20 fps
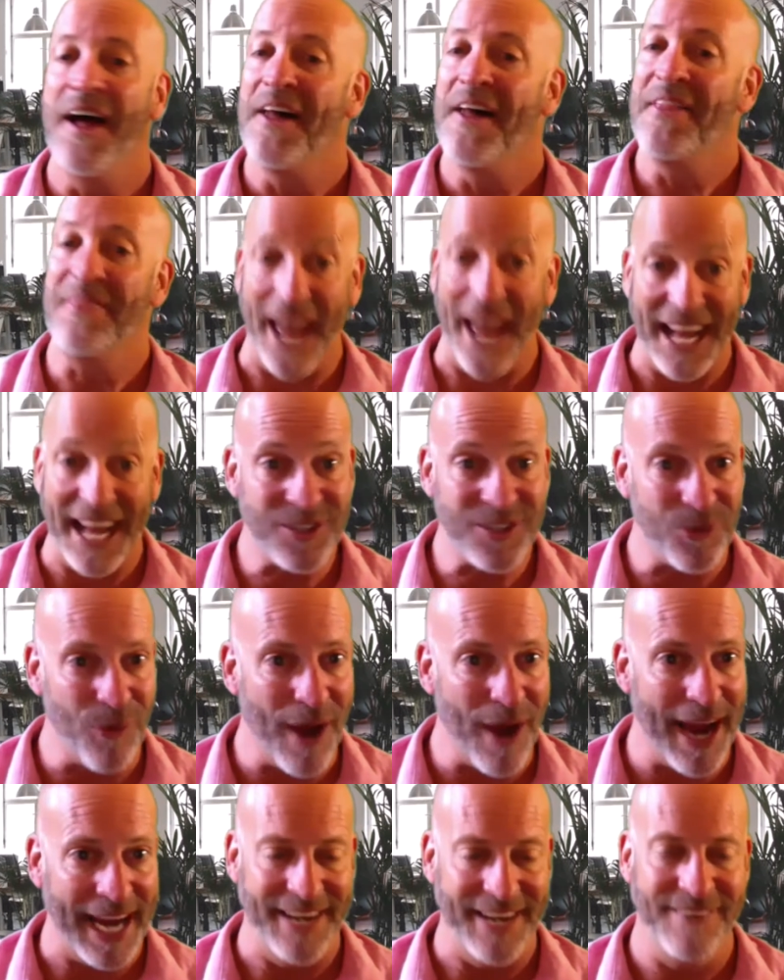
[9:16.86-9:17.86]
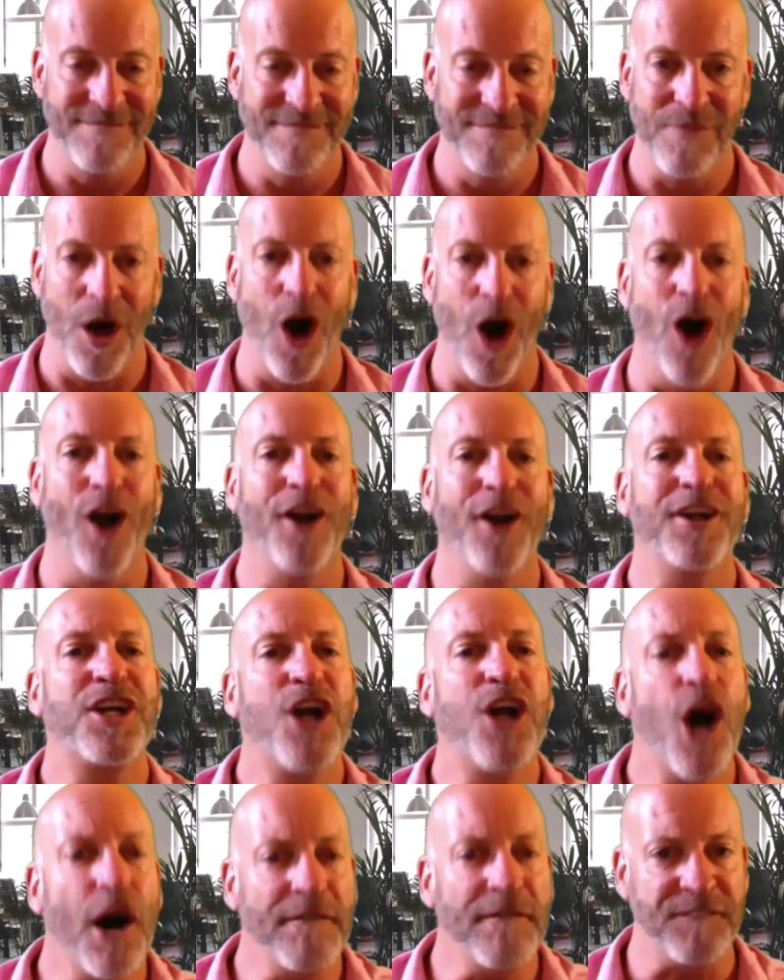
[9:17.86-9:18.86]
That's right, our
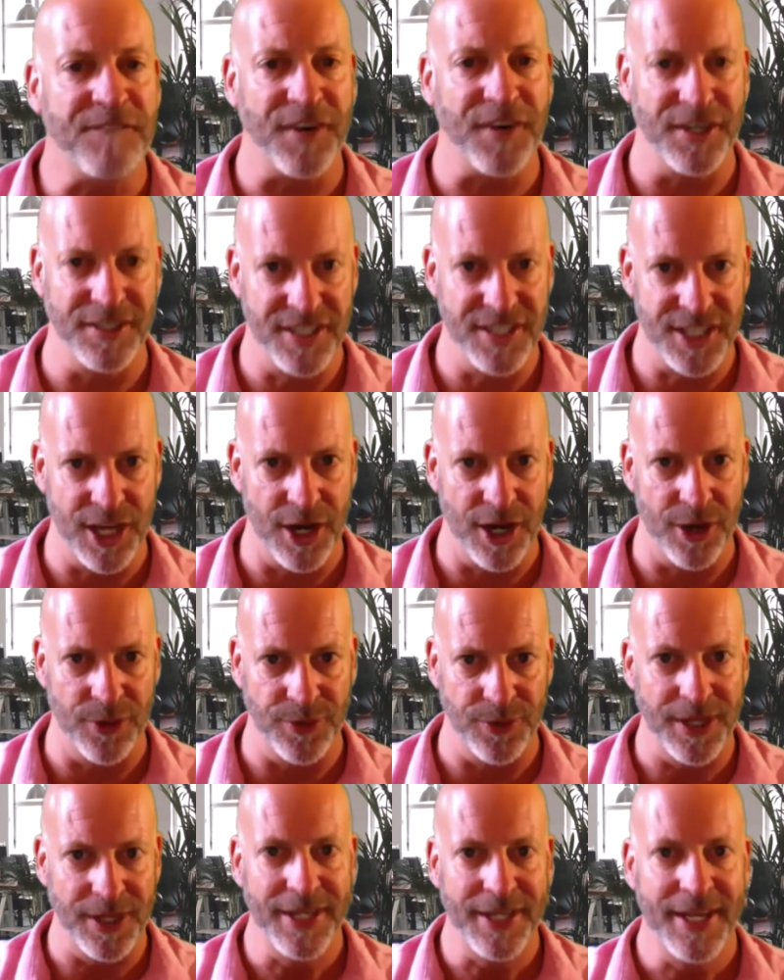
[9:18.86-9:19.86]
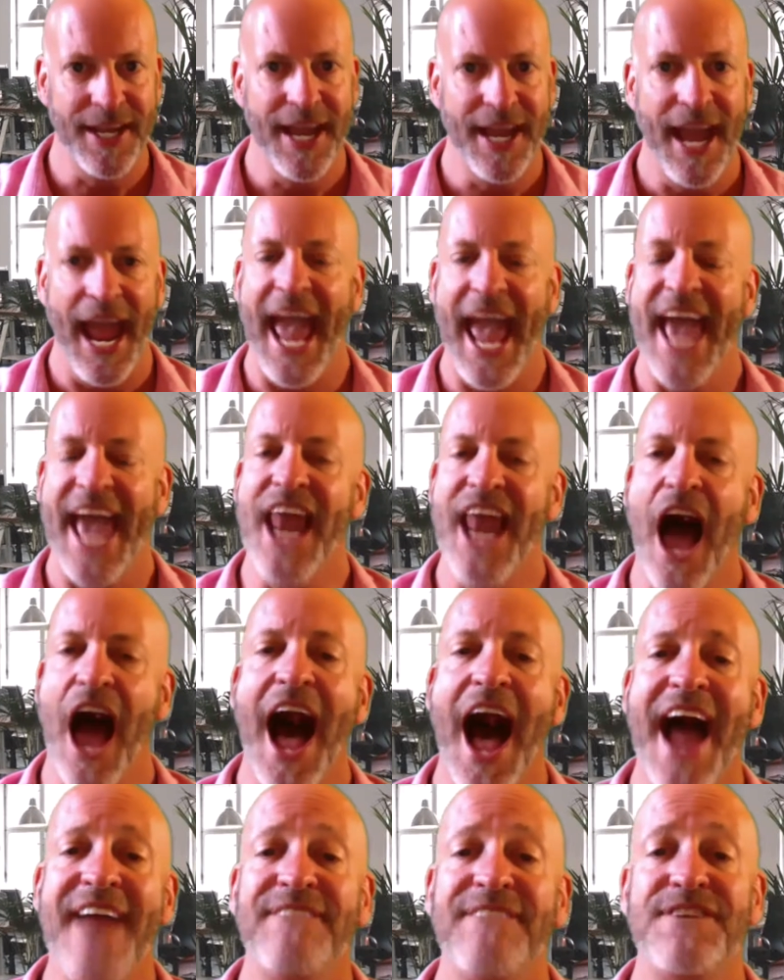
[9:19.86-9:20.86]
comfort zone. And
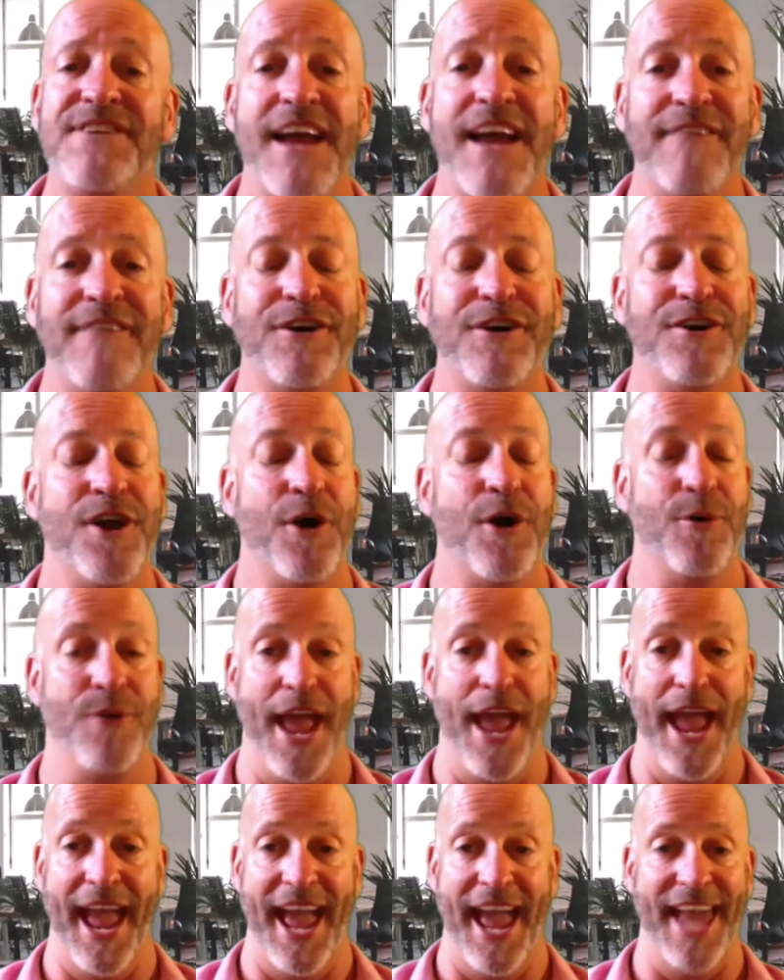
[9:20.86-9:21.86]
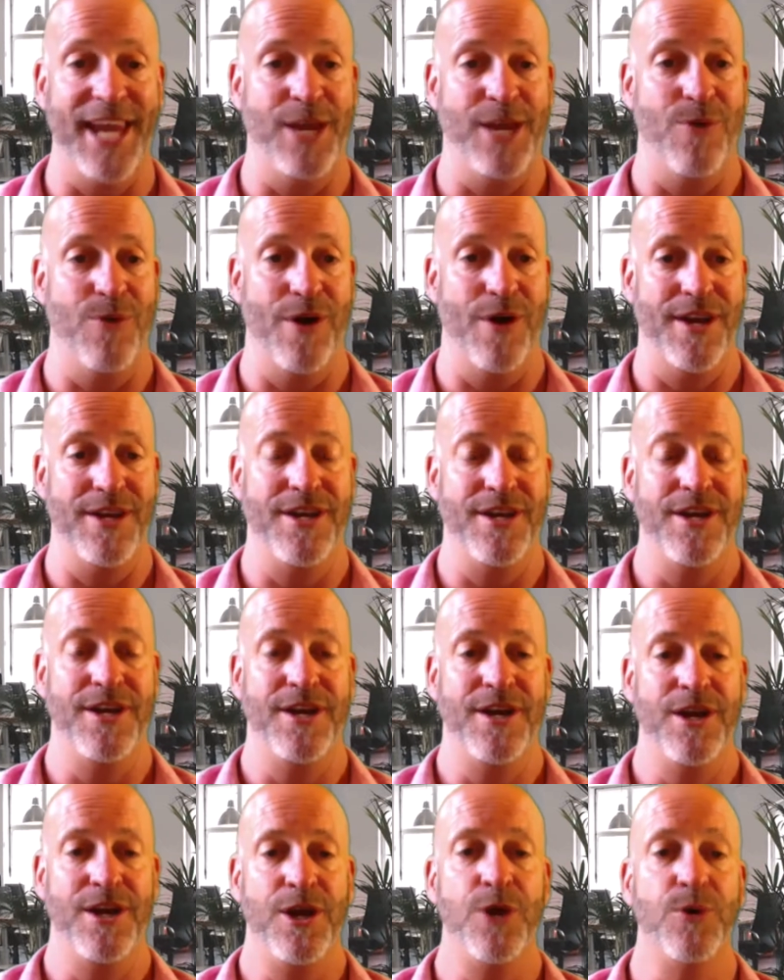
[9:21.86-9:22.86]
I've never known anyone
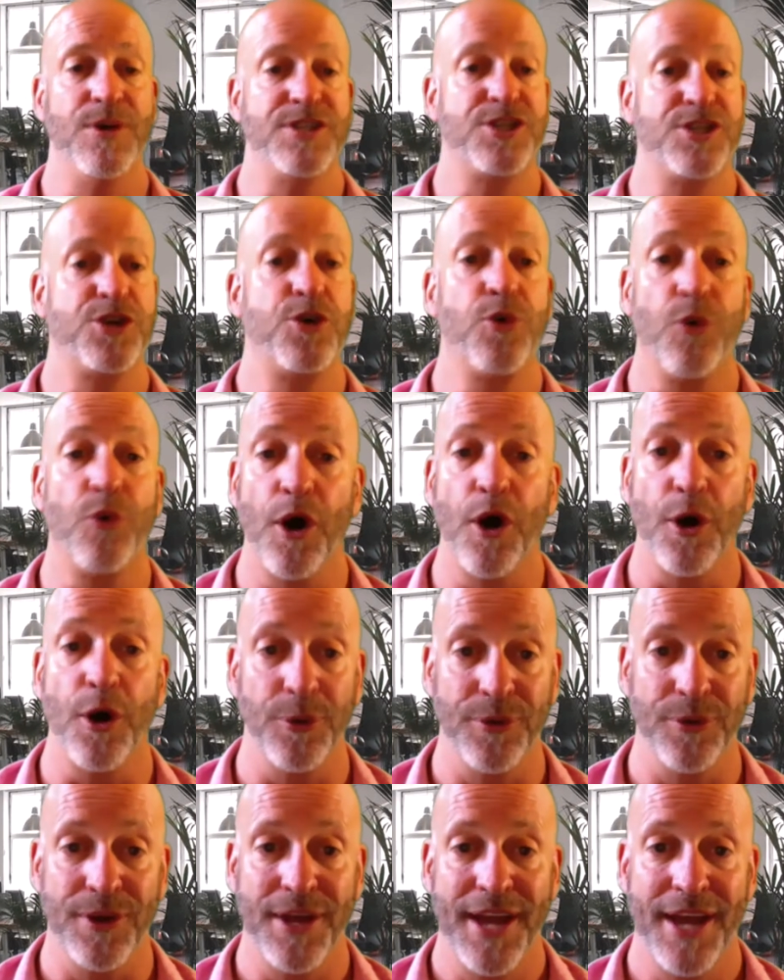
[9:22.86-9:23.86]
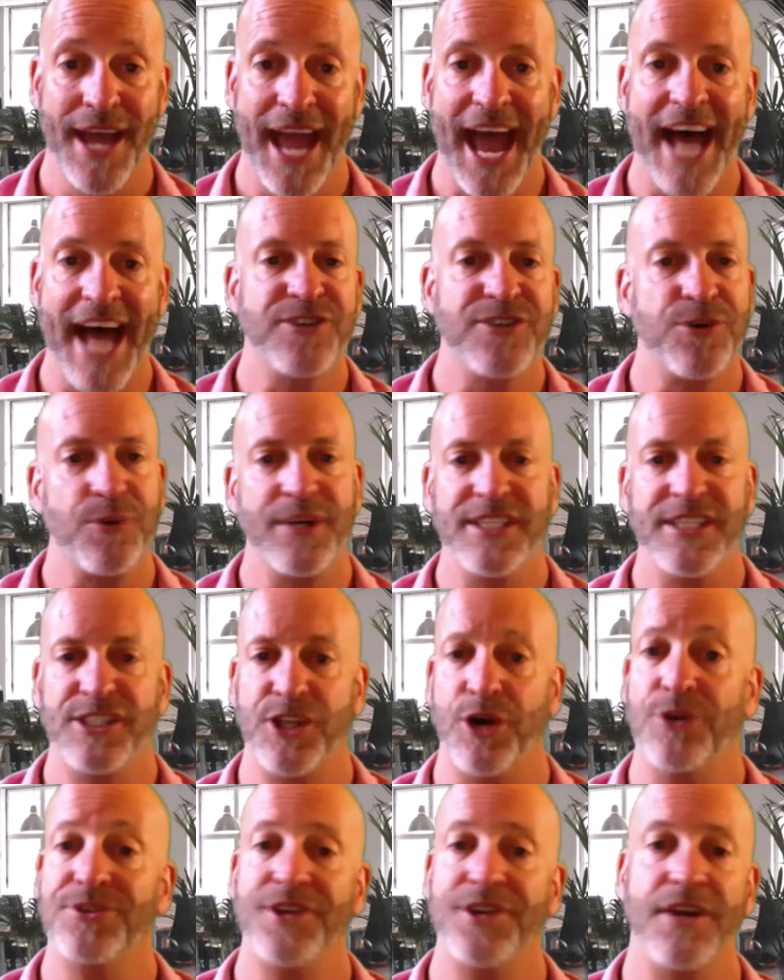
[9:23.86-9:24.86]
who has grown as a
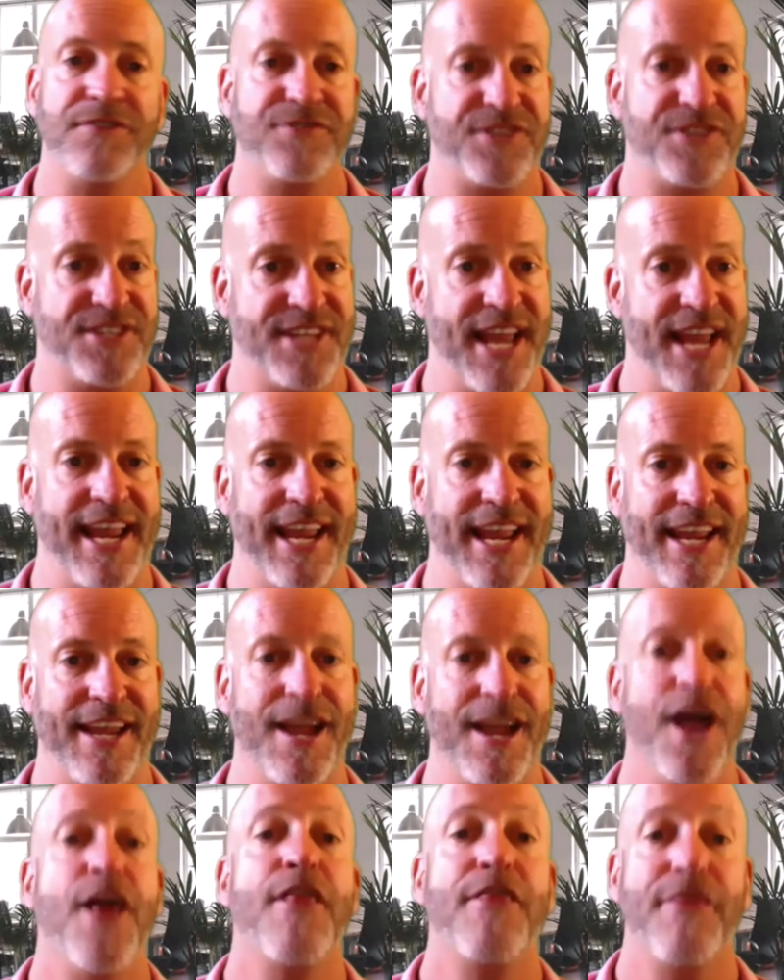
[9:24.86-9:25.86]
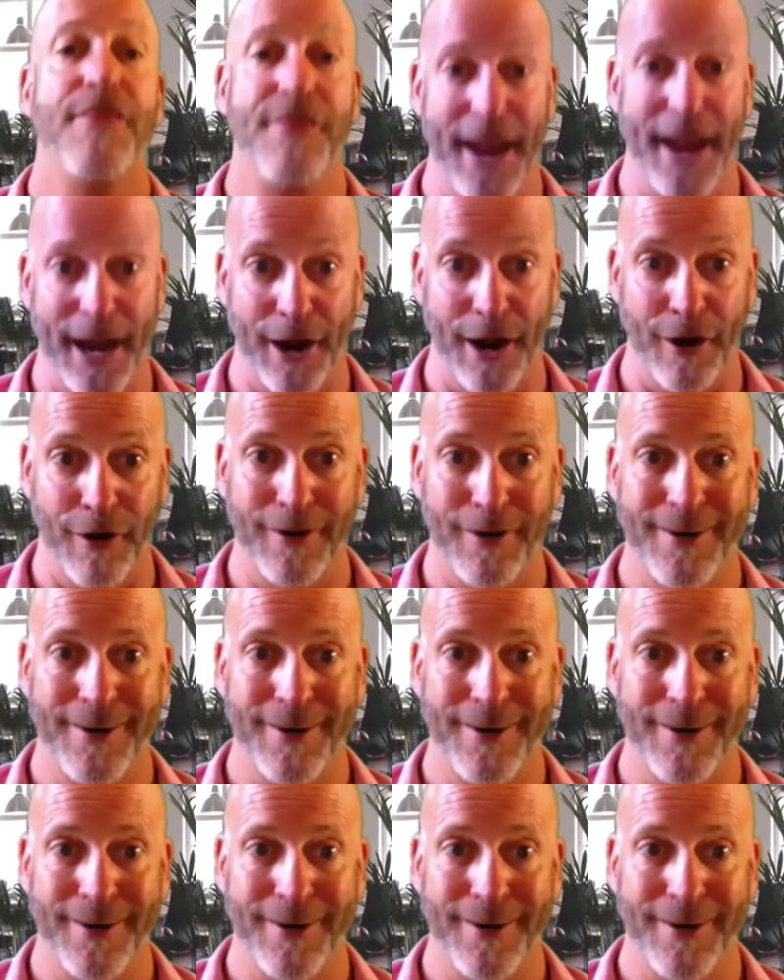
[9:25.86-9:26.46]
result of staying there.